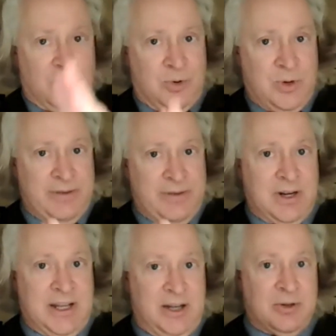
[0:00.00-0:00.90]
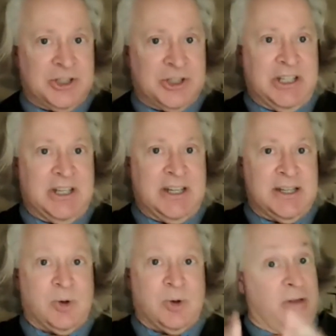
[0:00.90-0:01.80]
whoever he or she
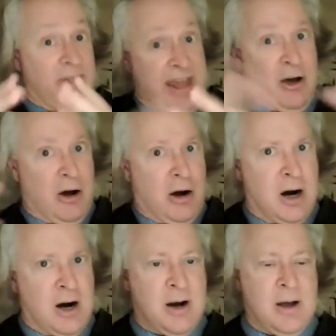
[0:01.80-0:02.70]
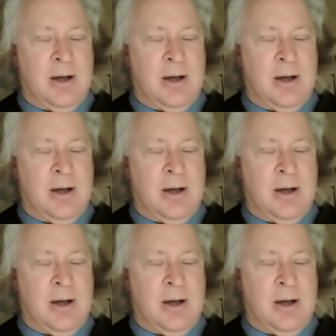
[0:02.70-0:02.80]
is, or they are,